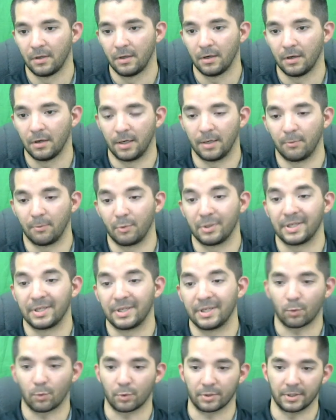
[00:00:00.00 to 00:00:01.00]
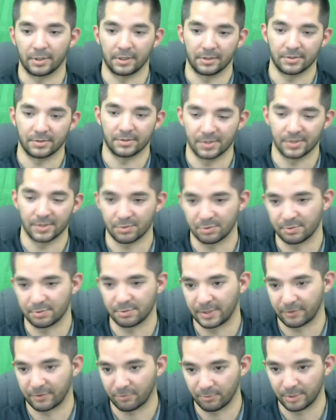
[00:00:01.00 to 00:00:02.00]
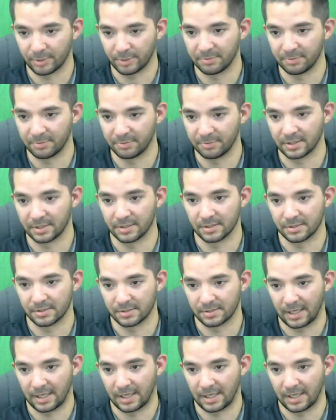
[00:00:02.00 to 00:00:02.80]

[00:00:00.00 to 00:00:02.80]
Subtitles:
With networking, so this one's big for me because